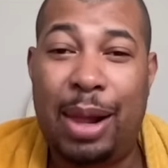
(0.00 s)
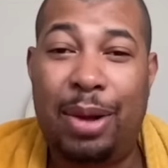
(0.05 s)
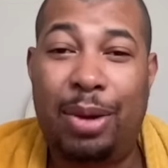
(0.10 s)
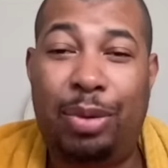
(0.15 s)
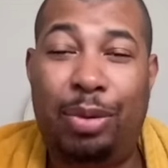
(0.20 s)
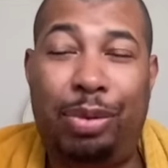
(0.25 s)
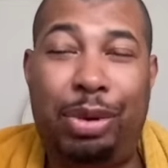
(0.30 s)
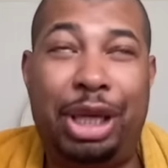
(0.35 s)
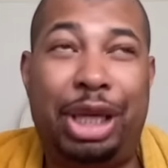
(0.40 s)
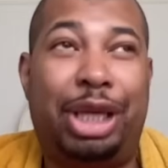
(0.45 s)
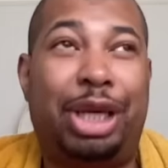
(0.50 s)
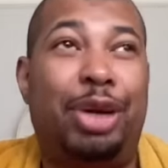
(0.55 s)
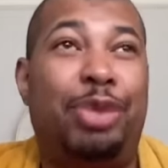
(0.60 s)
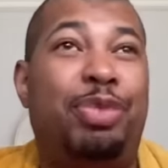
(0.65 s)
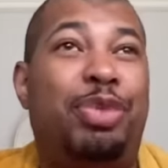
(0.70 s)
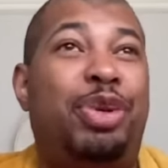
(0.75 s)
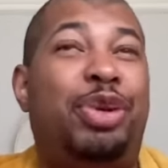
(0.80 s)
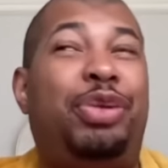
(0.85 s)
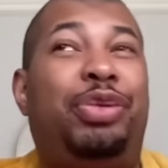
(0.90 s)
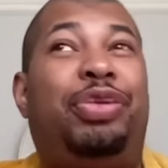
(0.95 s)
We can
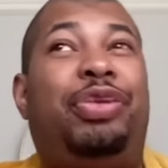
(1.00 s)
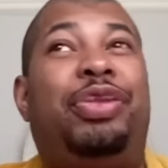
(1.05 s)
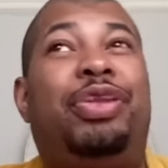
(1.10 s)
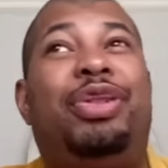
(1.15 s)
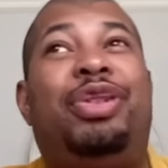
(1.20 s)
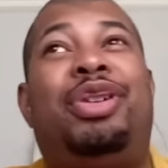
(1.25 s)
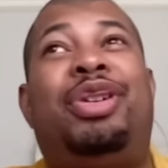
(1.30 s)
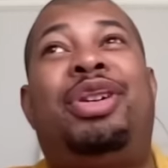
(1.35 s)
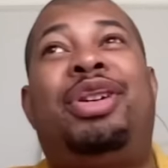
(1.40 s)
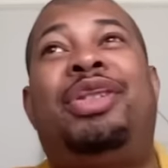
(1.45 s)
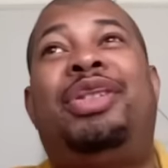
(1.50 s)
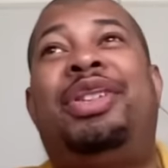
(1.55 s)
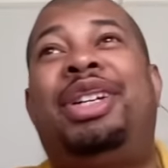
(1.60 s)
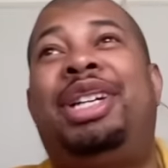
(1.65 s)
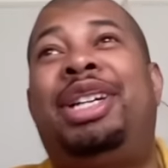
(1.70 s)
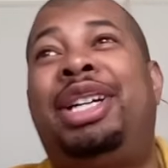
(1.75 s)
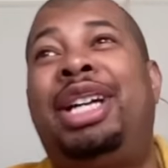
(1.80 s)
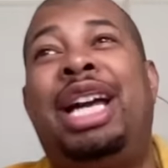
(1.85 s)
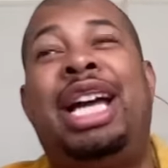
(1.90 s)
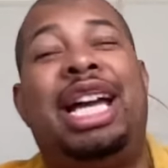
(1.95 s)
move
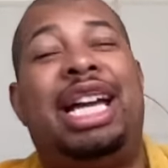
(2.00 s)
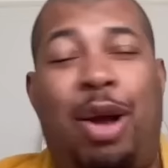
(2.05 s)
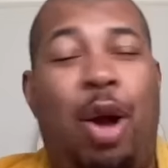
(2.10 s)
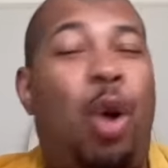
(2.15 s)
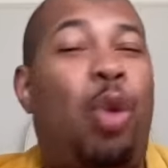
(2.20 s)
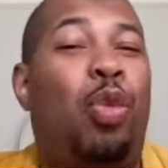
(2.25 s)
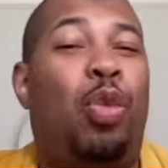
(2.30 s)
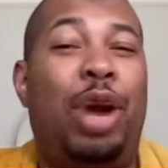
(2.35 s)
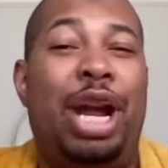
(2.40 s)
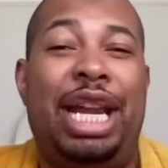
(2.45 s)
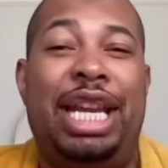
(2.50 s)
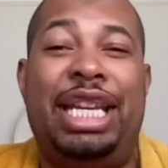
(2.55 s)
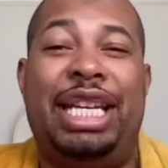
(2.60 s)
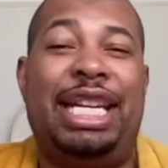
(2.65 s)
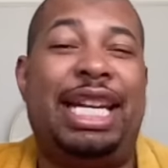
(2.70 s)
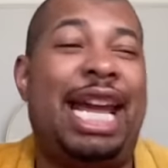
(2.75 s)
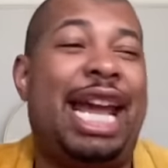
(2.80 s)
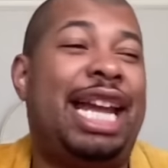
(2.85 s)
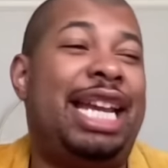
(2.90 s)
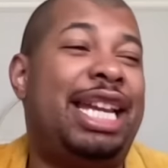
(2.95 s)
forward.
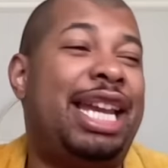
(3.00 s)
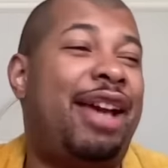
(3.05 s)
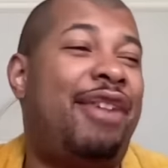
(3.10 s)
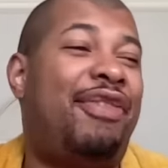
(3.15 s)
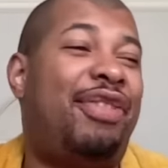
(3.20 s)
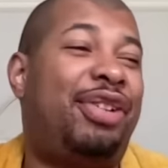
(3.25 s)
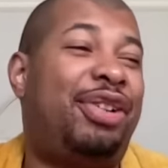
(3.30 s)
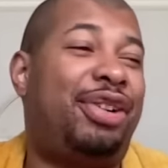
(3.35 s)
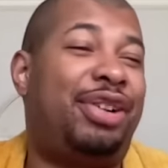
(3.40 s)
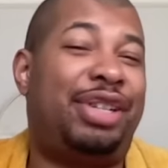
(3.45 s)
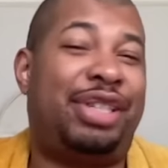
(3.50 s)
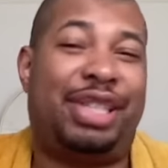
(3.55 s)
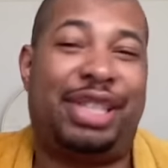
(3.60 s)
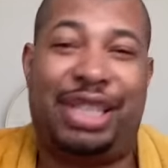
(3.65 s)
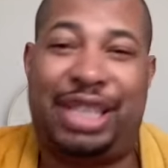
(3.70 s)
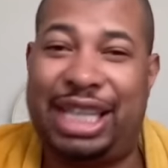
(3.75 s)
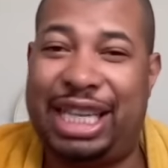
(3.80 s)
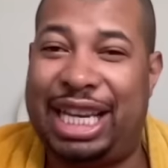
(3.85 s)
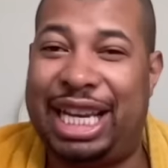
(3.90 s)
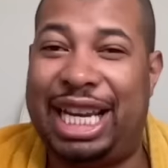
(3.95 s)
Wendy ain't never gonna
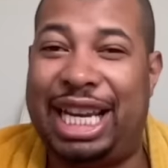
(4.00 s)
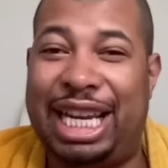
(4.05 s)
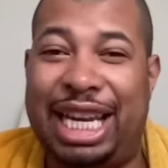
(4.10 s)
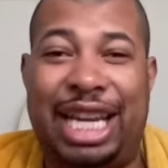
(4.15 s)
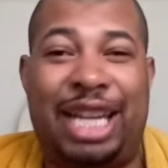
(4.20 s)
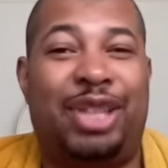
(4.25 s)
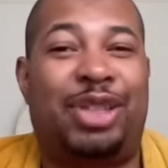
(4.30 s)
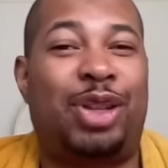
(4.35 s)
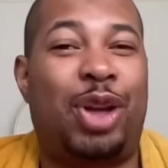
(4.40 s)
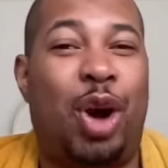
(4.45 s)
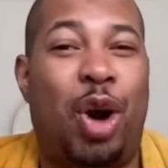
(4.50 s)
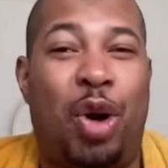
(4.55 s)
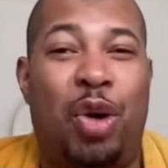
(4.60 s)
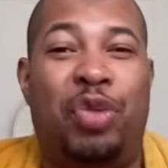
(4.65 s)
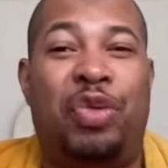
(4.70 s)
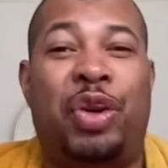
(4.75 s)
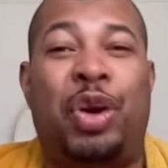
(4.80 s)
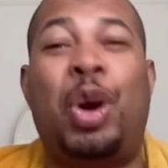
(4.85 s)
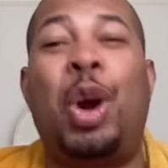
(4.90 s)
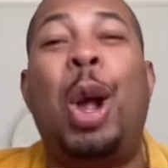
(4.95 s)
see it. It's
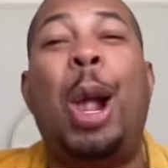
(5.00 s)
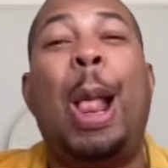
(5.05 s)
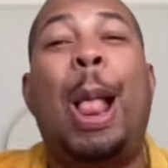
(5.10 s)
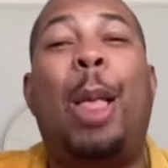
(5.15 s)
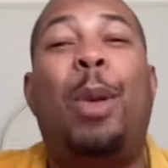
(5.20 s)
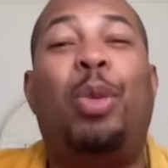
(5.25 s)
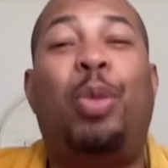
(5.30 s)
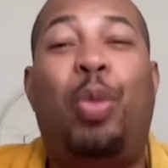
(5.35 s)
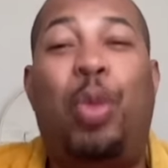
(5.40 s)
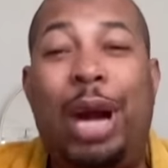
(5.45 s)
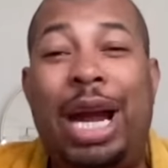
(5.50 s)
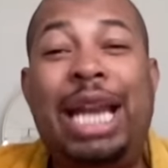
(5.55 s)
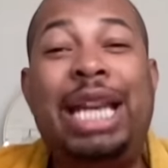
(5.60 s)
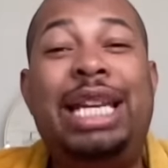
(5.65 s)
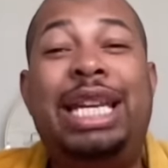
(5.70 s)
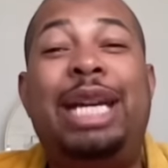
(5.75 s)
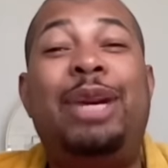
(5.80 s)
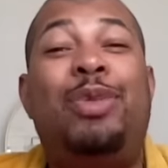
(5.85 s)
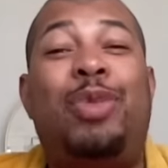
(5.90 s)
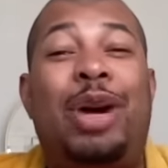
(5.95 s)
over.
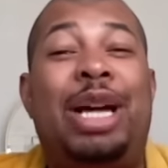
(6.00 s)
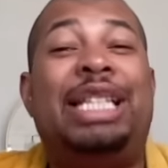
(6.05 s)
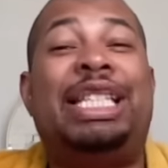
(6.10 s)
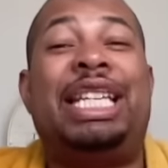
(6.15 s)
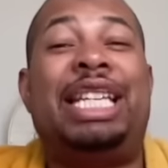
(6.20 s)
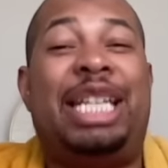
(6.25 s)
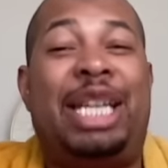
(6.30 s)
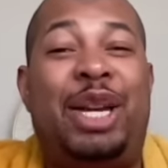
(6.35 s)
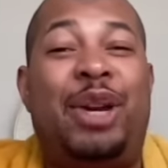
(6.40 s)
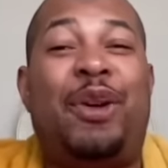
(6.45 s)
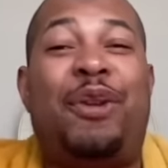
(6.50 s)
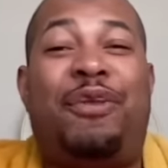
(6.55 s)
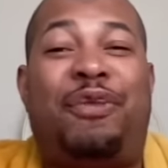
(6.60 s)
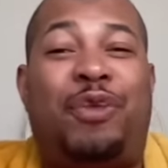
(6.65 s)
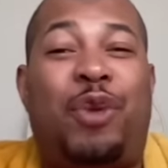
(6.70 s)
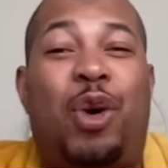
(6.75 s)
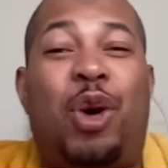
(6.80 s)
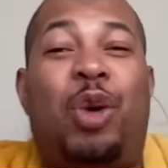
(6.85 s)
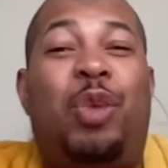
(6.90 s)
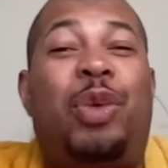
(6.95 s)
Wendy wasn't here
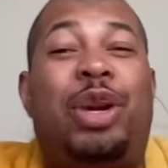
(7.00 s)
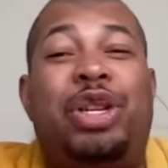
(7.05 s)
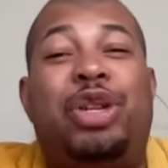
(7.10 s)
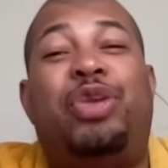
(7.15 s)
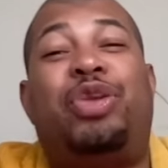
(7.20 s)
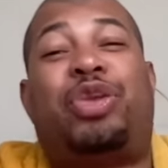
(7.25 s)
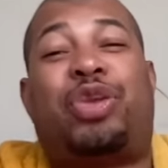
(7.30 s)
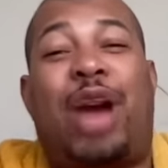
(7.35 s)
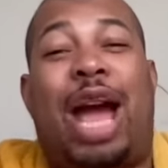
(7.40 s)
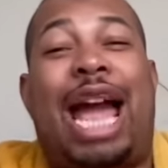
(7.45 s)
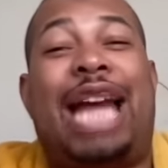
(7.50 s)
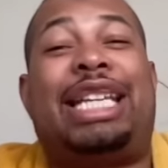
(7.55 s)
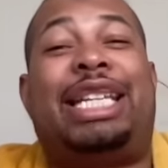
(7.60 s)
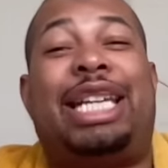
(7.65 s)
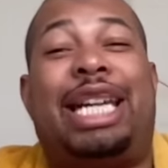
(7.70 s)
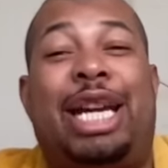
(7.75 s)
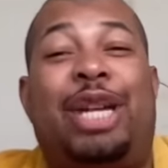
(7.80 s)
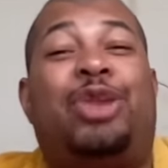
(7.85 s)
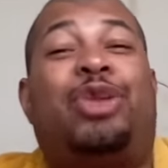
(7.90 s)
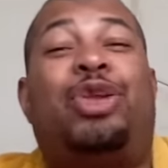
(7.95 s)
for it when you tried
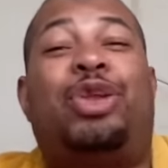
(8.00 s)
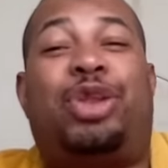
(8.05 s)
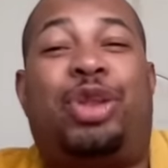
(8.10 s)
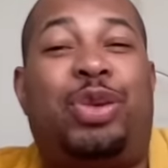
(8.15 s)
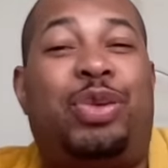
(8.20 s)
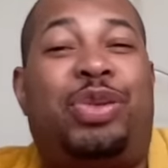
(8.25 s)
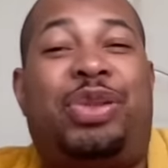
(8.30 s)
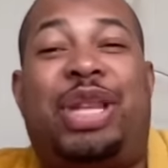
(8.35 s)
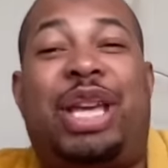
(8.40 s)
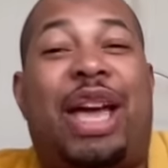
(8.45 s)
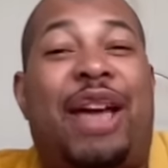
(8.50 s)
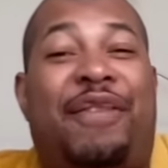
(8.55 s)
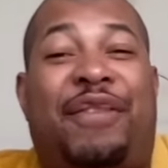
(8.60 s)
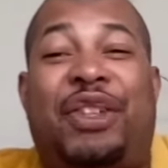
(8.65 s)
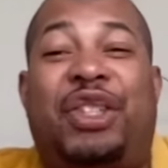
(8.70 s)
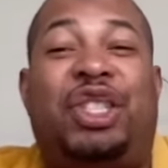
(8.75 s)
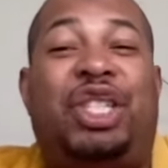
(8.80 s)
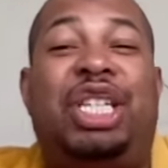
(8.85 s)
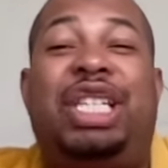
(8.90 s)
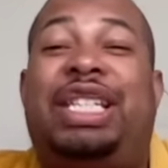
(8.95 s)
to introduce the heifer.
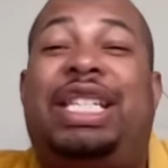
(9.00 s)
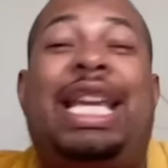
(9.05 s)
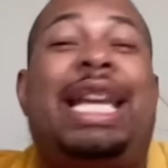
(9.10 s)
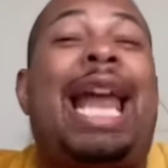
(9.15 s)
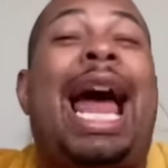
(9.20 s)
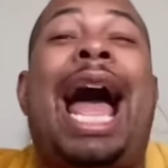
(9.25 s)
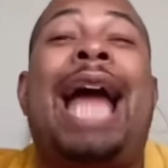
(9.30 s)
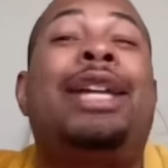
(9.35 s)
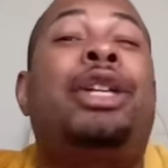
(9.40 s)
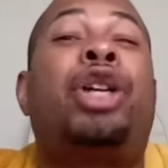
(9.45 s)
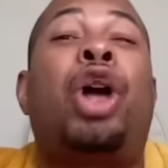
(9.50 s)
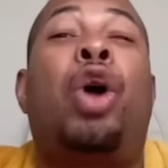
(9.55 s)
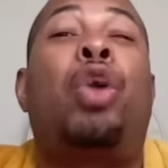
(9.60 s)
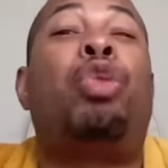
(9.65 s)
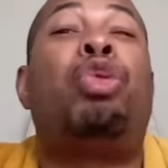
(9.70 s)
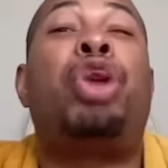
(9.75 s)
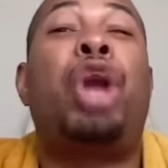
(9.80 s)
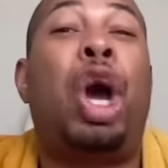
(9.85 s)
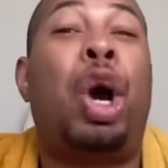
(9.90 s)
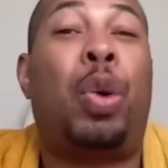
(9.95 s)
She said, I
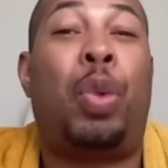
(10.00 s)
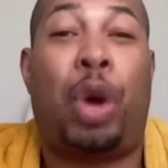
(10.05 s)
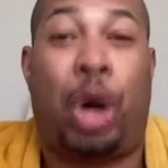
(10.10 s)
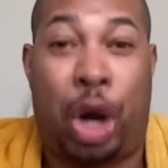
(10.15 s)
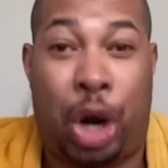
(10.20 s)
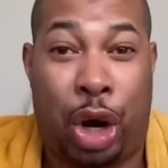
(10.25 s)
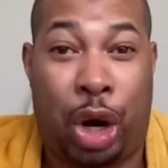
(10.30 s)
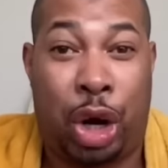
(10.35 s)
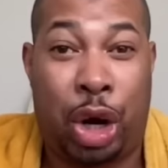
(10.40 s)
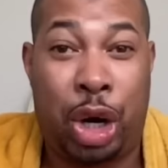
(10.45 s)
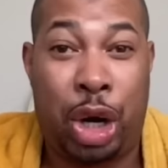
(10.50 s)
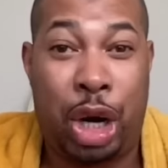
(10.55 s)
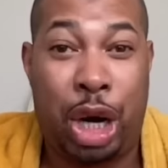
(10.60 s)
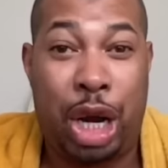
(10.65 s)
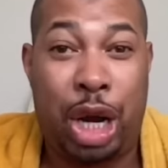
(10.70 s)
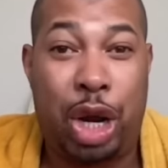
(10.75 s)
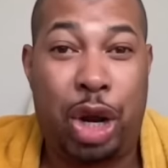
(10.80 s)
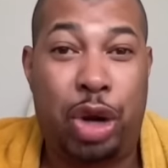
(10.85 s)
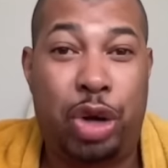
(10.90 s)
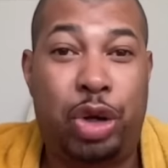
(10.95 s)
don't know her,
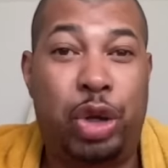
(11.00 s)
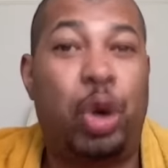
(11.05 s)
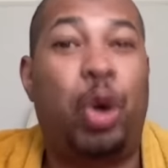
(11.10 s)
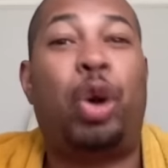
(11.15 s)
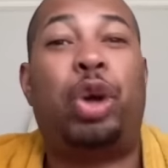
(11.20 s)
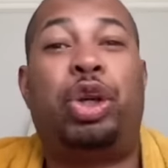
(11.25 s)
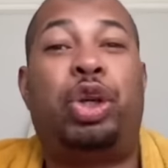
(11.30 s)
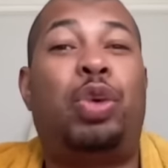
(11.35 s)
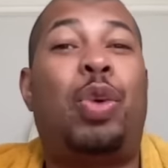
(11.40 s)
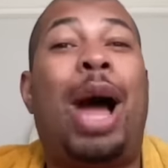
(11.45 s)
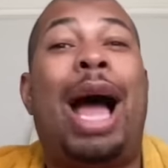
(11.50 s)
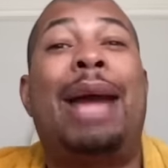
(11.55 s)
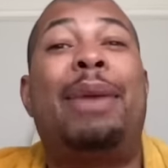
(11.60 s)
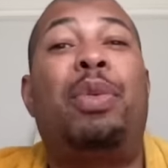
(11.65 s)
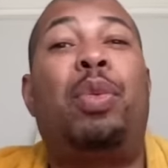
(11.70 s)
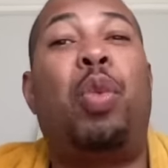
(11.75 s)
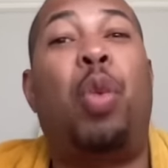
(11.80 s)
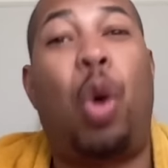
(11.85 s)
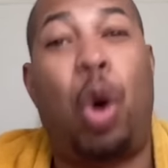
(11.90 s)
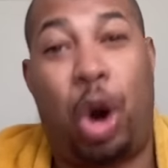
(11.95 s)
nor do I
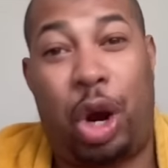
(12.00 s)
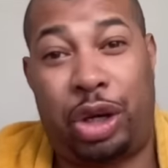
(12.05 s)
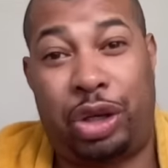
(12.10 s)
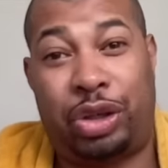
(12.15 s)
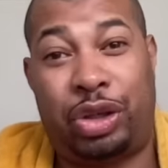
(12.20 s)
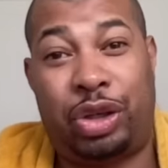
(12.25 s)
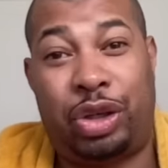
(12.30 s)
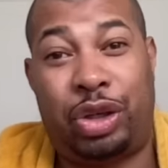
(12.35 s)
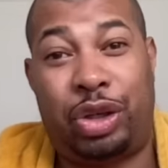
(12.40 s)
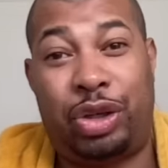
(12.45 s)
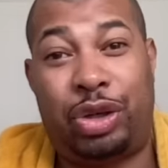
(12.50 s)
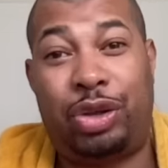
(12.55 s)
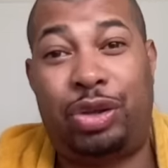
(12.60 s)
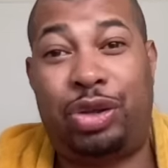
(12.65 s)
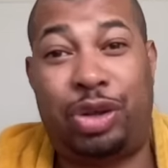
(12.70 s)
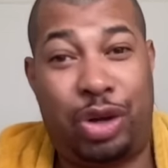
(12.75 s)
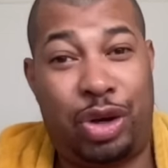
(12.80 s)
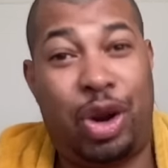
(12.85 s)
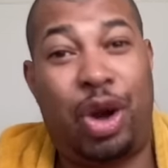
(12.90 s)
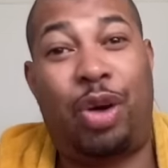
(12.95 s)
want
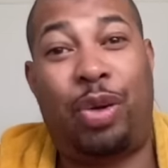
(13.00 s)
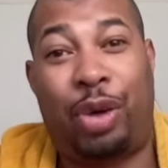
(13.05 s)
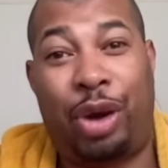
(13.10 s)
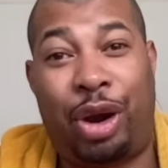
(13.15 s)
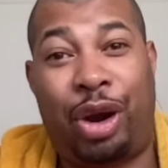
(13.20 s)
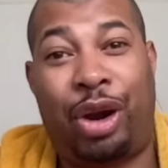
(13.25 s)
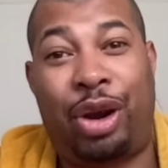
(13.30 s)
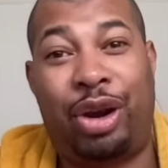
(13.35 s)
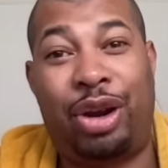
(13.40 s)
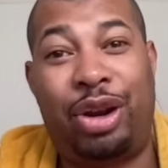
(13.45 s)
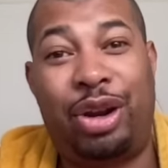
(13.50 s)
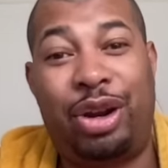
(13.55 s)
to know her.